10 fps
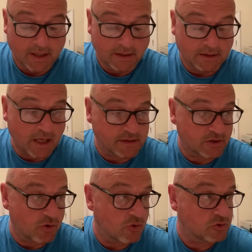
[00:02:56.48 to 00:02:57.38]
That's
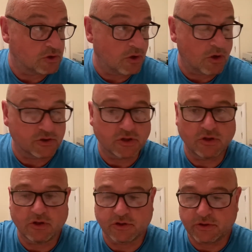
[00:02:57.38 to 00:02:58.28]
caused lots and
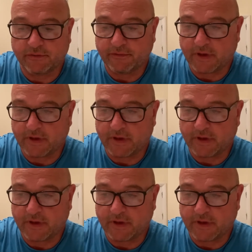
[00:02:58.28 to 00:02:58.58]
lots of